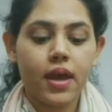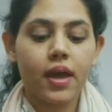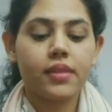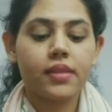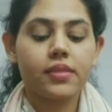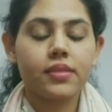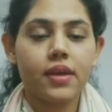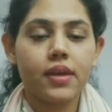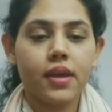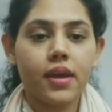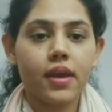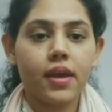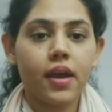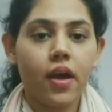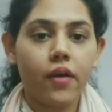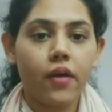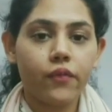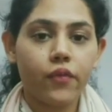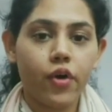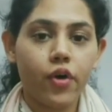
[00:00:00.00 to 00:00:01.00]
And they
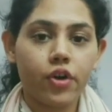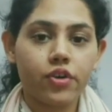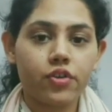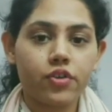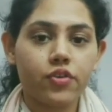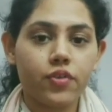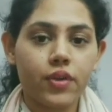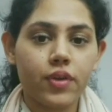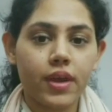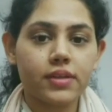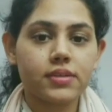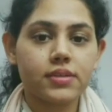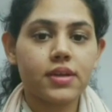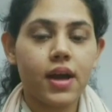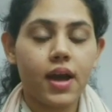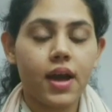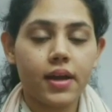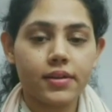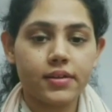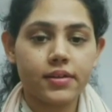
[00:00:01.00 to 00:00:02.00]
have got
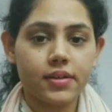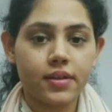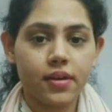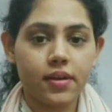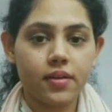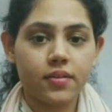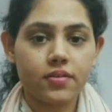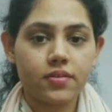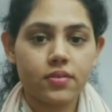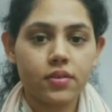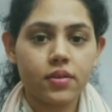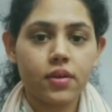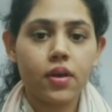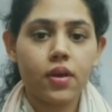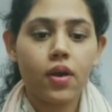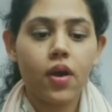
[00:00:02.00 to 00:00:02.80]
great ideas.